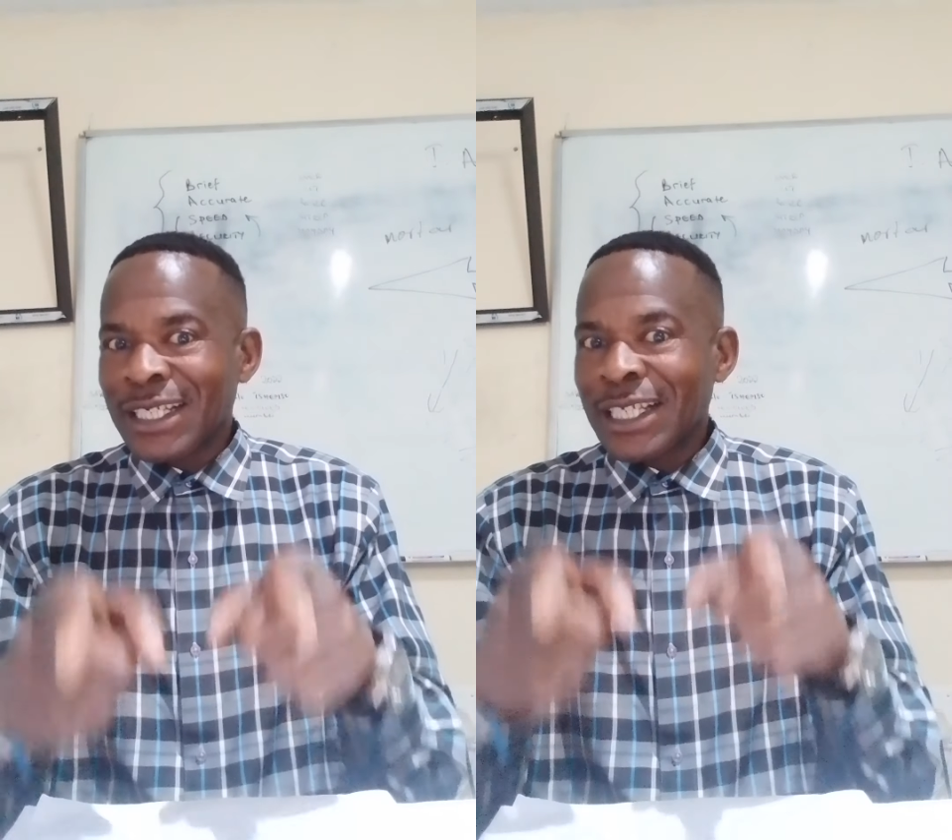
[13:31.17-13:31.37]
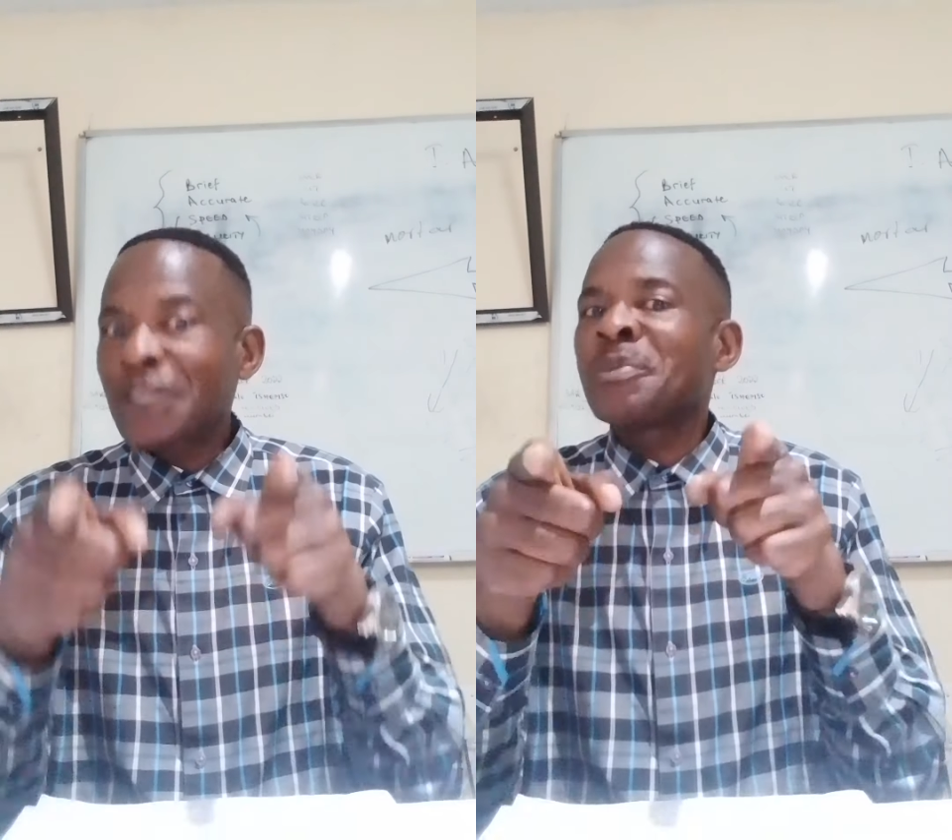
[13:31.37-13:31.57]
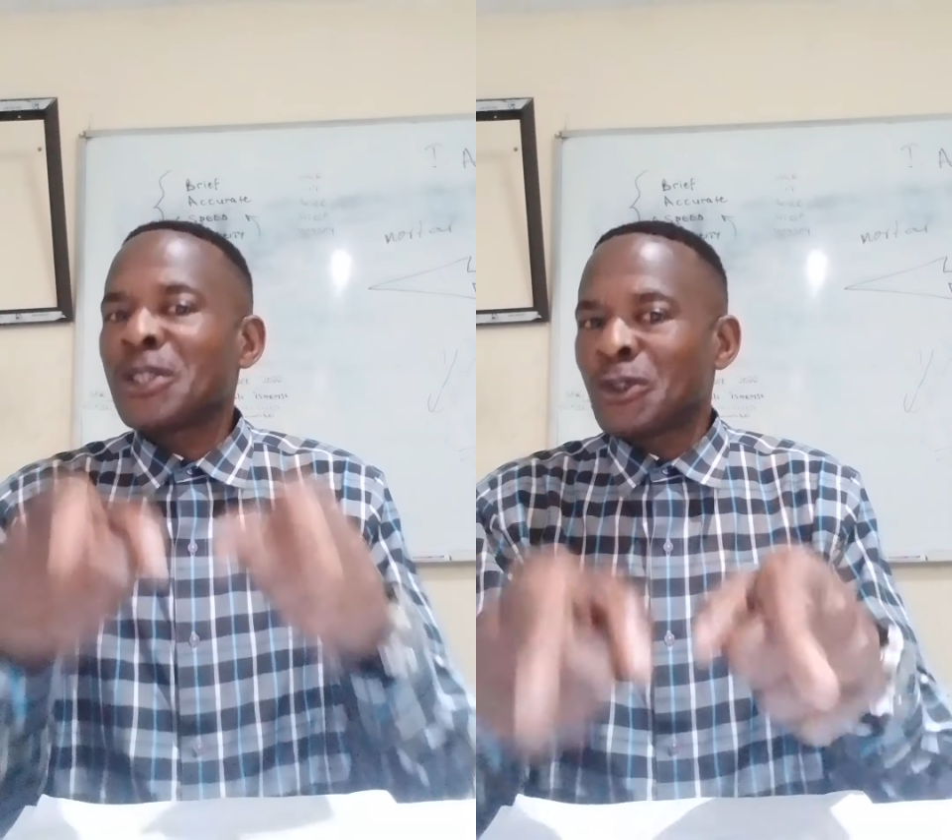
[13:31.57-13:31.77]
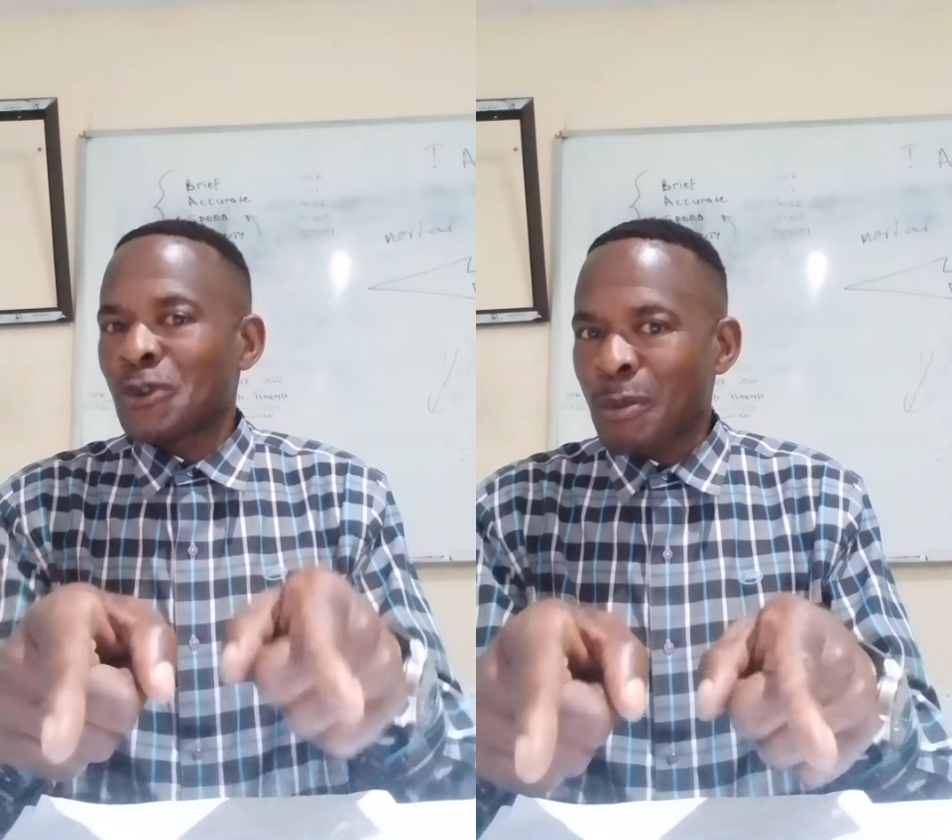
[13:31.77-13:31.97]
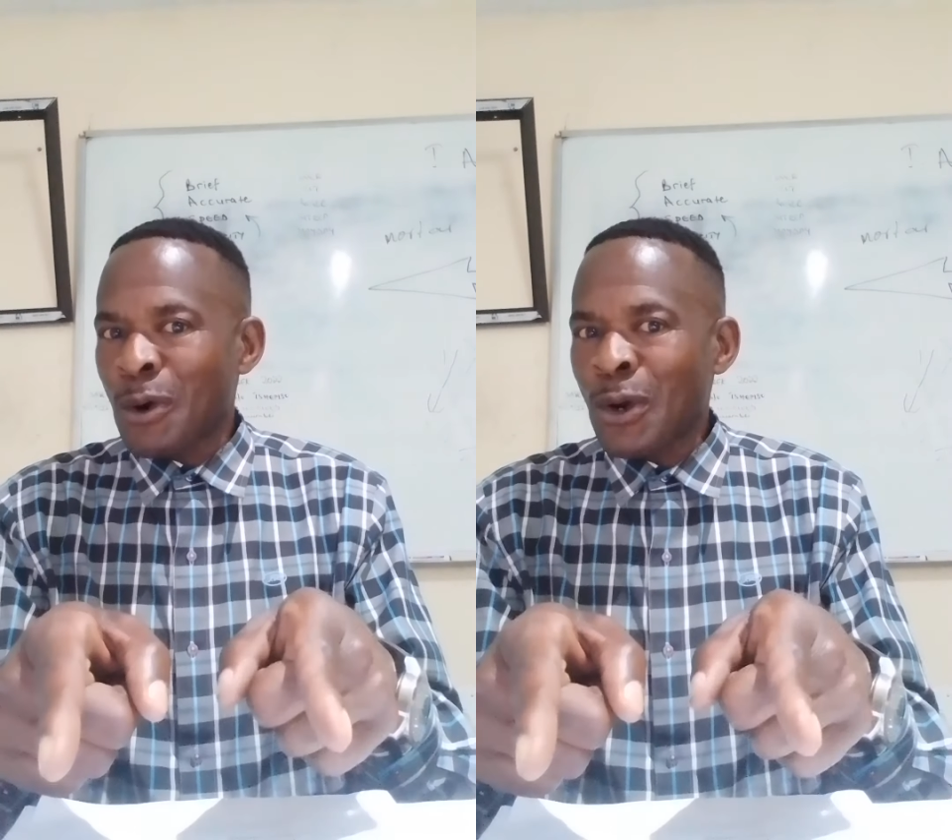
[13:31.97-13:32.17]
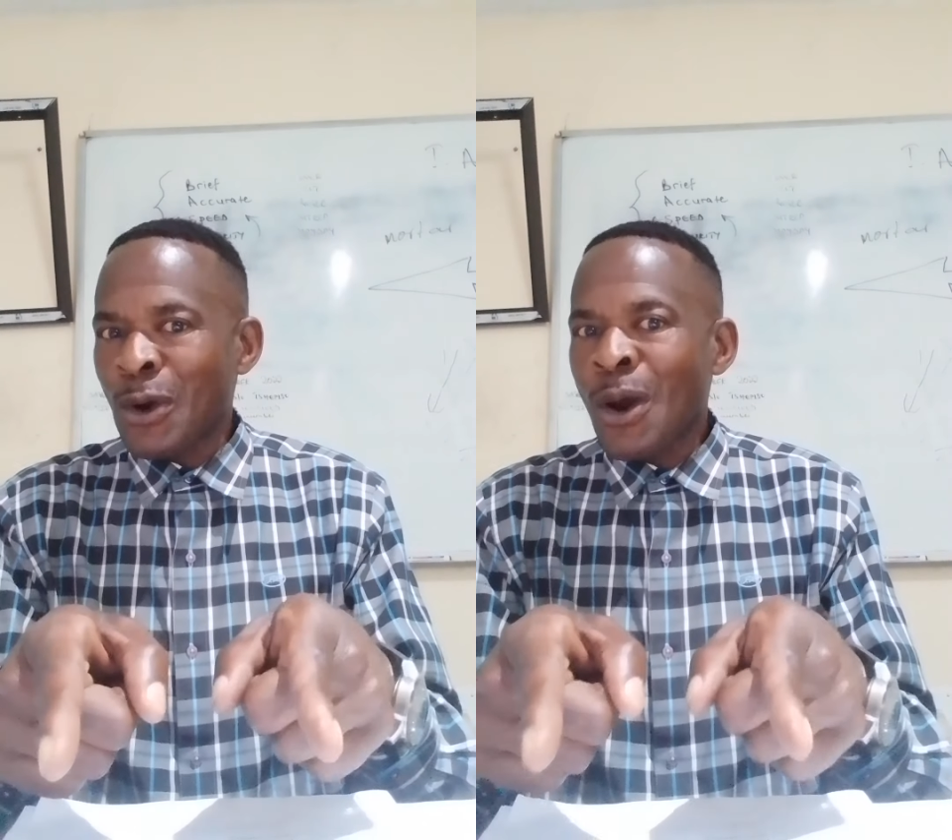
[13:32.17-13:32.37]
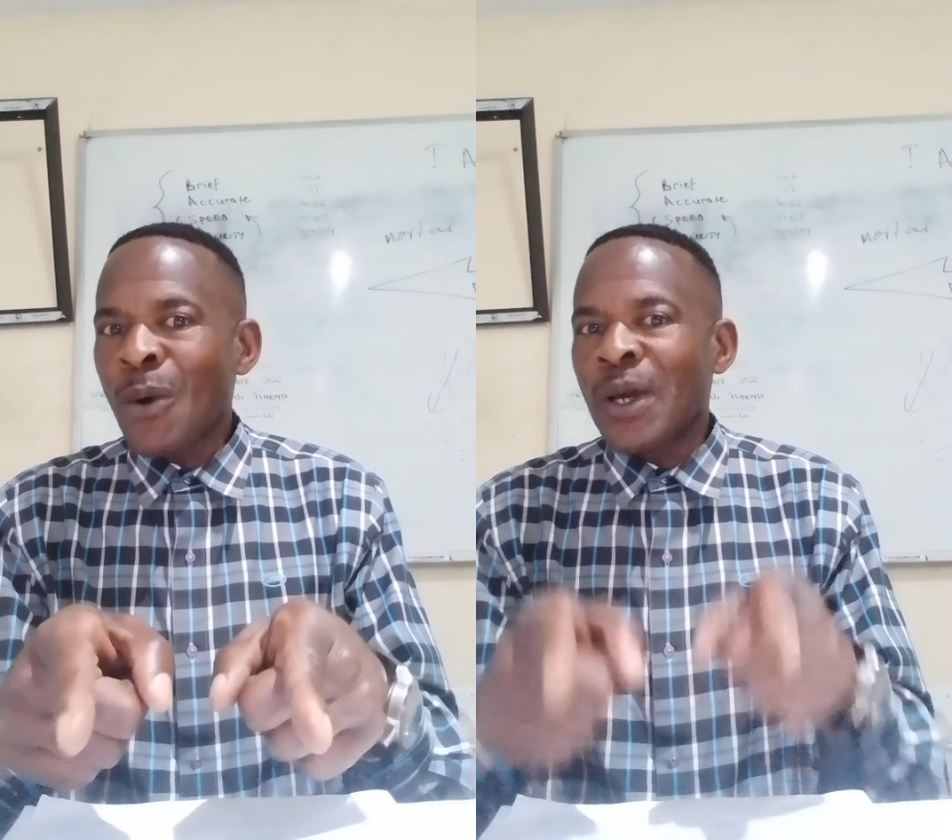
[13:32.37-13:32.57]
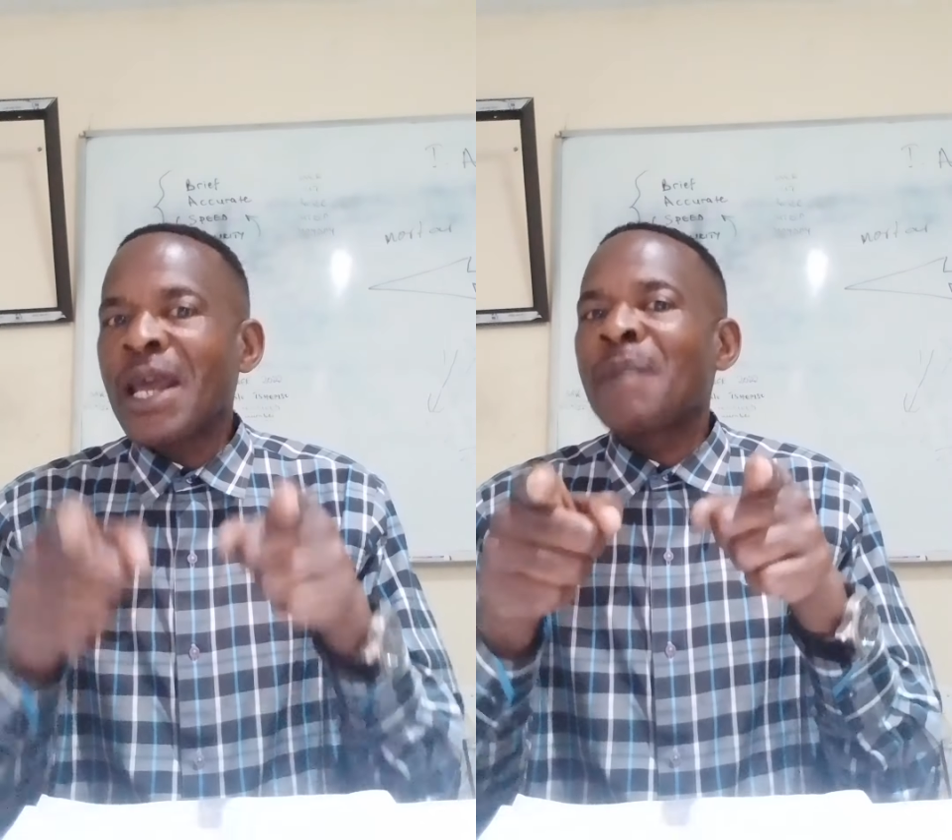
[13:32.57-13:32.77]
Let's meet tomorrow
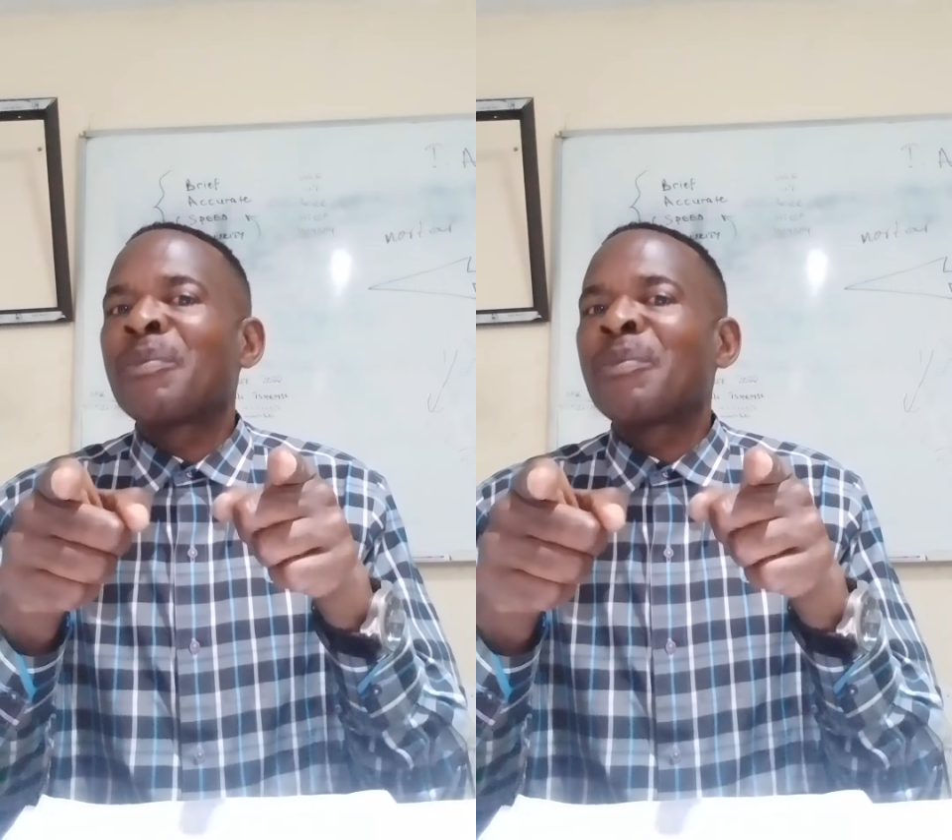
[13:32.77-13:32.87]
when I